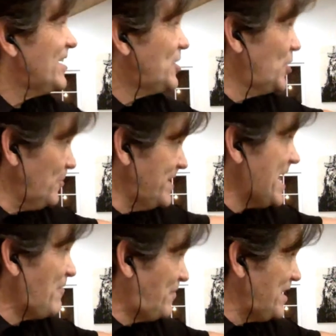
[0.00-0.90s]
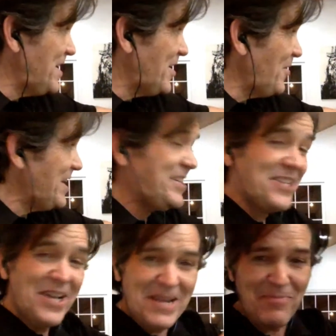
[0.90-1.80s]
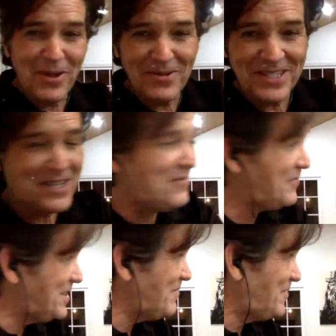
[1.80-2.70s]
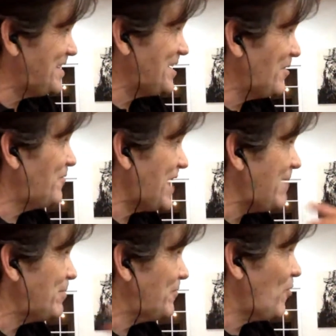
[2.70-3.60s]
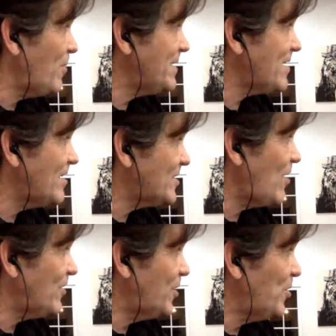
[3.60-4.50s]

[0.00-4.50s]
You're in that video. He posted the video of that performance on Solid